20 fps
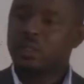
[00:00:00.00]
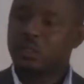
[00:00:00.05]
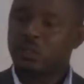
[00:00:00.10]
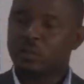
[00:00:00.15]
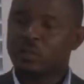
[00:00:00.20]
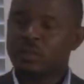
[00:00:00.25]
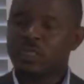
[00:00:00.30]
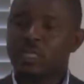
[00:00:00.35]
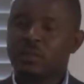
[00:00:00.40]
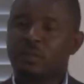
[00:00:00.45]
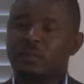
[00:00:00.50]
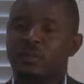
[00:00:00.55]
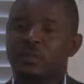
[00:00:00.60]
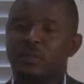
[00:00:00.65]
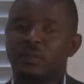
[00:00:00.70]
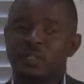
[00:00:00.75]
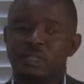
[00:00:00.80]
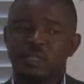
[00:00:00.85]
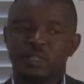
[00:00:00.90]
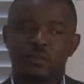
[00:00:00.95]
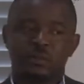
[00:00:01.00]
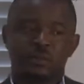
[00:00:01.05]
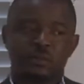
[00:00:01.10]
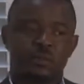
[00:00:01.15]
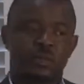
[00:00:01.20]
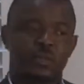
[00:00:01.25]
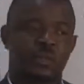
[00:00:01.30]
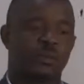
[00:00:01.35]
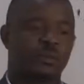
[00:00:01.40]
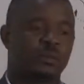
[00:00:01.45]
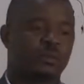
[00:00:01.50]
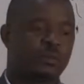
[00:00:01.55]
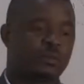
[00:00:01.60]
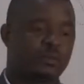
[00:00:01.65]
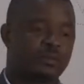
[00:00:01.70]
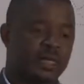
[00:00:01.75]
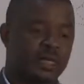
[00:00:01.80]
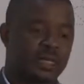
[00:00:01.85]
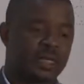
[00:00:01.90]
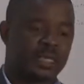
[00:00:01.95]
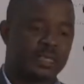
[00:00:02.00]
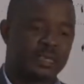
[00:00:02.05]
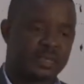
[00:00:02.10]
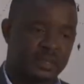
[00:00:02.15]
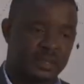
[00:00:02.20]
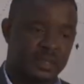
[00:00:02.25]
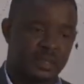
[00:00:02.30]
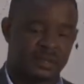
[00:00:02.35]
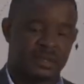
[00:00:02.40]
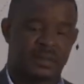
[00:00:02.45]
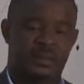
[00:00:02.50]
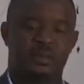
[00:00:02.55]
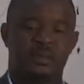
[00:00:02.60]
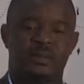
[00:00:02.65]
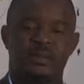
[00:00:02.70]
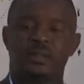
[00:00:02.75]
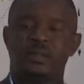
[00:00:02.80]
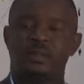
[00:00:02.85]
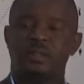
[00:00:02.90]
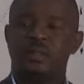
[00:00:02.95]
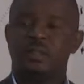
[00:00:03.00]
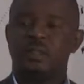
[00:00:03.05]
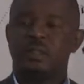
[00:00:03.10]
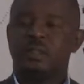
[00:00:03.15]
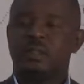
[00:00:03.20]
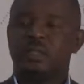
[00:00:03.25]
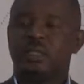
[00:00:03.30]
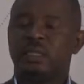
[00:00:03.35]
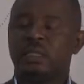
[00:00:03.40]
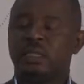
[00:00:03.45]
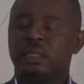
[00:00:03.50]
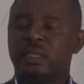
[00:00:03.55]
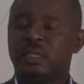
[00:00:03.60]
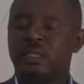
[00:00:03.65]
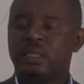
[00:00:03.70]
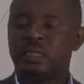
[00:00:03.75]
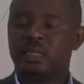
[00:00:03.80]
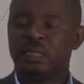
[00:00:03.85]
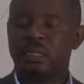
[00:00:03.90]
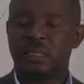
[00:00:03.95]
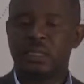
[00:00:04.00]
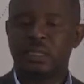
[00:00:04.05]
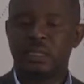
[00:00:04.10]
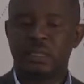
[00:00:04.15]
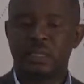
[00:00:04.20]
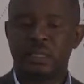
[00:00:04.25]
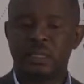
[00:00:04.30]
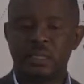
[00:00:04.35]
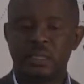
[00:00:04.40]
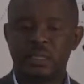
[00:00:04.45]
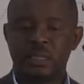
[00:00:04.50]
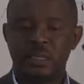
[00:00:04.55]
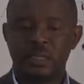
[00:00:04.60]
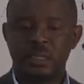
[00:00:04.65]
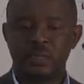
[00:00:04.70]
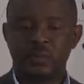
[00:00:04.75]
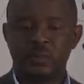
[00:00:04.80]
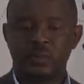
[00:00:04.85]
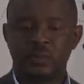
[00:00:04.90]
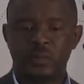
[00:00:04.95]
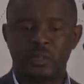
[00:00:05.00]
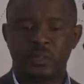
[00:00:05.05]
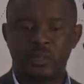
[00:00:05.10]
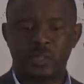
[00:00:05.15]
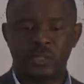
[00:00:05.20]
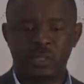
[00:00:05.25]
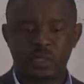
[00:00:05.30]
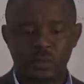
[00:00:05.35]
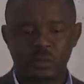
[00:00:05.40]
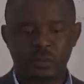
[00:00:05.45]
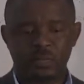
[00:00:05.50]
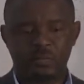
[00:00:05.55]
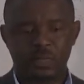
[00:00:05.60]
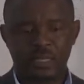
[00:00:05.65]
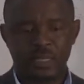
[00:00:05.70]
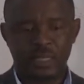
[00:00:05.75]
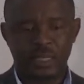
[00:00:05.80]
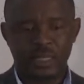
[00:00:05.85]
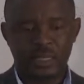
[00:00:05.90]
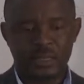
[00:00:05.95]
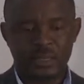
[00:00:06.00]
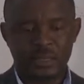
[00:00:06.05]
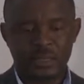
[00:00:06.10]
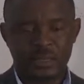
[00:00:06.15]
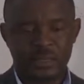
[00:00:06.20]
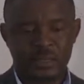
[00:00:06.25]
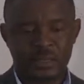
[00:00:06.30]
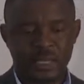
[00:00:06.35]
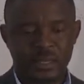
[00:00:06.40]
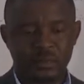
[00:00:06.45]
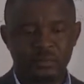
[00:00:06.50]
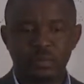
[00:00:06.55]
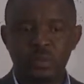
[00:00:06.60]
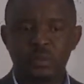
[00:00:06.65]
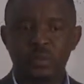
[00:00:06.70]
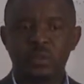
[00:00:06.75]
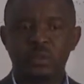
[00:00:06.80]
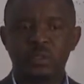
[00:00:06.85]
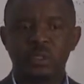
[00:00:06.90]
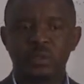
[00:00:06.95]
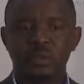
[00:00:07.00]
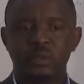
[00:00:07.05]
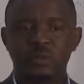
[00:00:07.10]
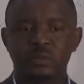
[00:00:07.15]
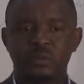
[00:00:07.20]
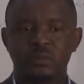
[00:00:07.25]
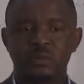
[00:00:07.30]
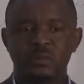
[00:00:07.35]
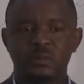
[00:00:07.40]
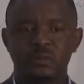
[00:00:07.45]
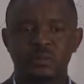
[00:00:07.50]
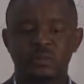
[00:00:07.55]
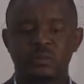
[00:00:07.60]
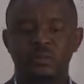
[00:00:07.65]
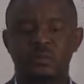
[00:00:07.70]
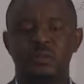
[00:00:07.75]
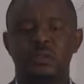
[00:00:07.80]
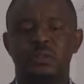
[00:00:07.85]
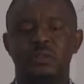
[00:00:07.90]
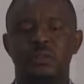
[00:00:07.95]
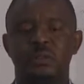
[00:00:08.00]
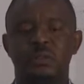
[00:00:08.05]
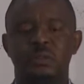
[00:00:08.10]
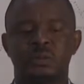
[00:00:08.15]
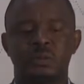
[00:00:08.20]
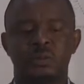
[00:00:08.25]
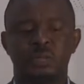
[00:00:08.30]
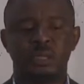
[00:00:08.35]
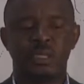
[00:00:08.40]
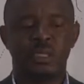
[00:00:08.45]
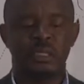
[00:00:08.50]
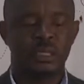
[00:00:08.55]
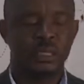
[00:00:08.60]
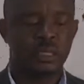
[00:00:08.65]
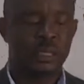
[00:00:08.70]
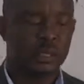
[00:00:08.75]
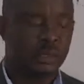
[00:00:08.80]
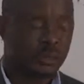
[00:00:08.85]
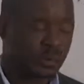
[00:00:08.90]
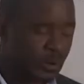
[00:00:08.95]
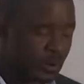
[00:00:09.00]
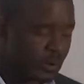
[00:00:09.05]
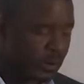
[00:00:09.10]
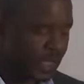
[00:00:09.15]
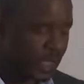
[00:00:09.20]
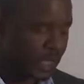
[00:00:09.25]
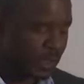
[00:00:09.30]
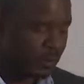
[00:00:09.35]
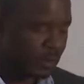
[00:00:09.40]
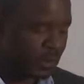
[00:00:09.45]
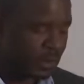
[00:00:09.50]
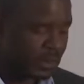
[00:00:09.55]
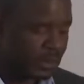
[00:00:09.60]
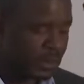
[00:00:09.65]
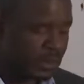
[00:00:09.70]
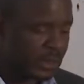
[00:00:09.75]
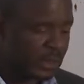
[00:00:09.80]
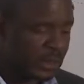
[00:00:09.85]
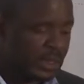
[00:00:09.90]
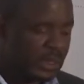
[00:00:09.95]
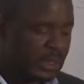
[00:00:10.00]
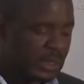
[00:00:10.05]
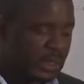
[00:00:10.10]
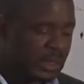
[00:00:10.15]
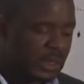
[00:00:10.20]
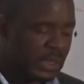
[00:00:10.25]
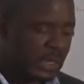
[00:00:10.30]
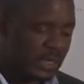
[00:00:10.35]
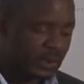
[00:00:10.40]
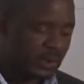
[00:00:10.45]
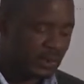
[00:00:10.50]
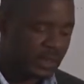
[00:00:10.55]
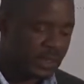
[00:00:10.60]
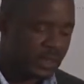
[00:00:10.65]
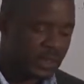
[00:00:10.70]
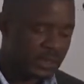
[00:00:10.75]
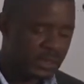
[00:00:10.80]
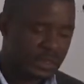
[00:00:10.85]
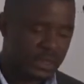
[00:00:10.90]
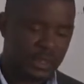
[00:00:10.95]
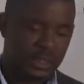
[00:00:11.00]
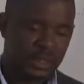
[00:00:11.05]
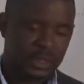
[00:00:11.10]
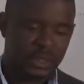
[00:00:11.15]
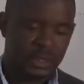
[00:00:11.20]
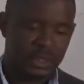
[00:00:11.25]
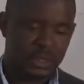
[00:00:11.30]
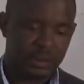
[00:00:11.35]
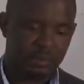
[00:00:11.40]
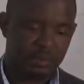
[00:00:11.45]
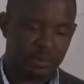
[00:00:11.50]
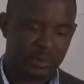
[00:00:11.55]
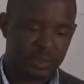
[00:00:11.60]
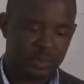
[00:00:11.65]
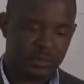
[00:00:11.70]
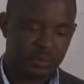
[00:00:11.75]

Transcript: opens up the question of the role of the frontline states. And in dealing with the issue of the frontline states, I borrow a lot from an old argument that was put